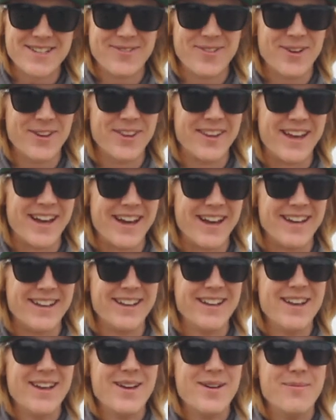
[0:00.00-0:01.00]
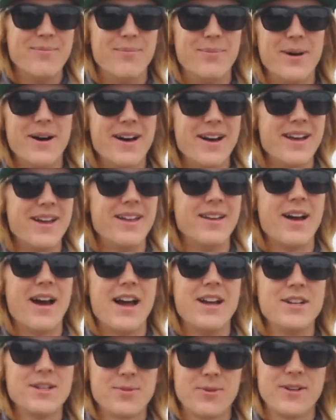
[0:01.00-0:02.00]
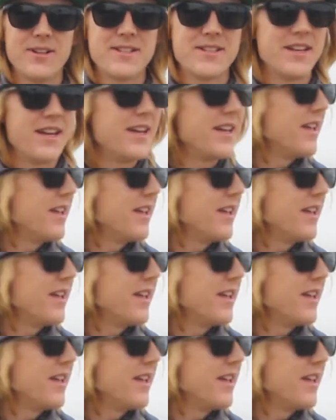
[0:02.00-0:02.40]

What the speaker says: of all that, but I just wanna say,